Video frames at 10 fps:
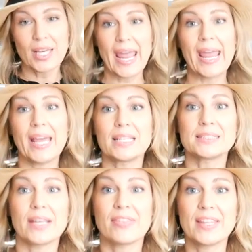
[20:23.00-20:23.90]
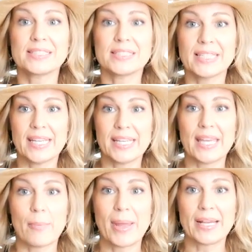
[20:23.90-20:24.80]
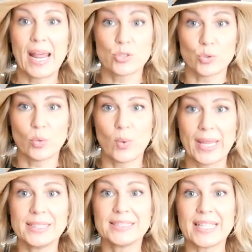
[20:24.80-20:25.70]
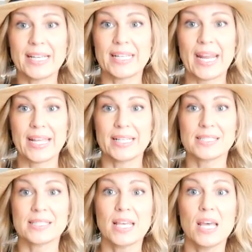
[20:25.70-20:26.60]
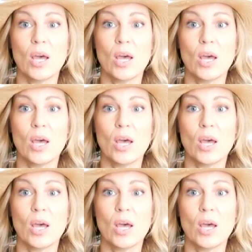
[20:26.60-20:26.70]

and this is hitting at my natural waist and it is